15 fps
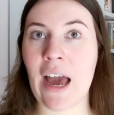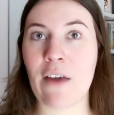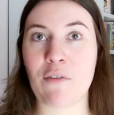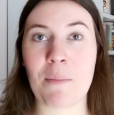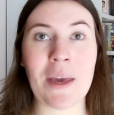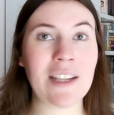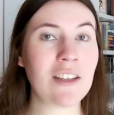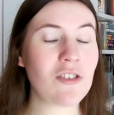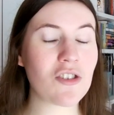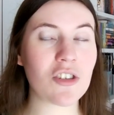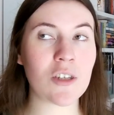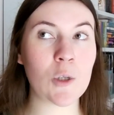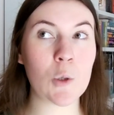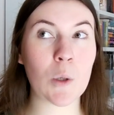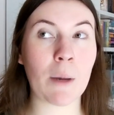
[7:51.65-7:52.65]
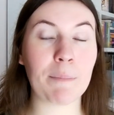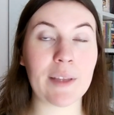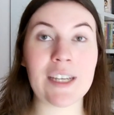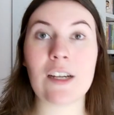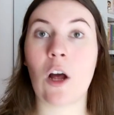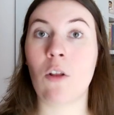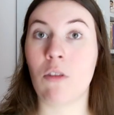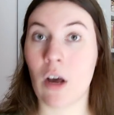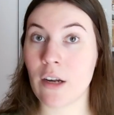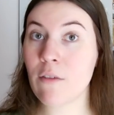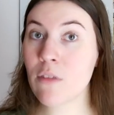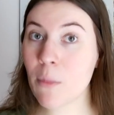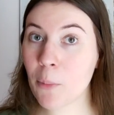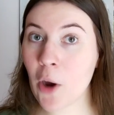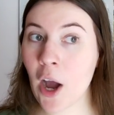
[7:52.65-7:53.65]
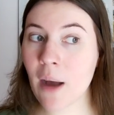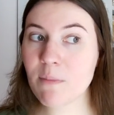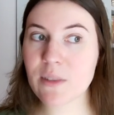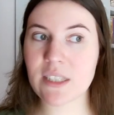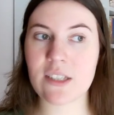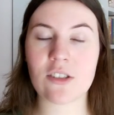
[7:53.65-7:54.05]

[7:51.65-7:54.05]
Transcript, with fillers: I've managed to complete a lot of the prompts.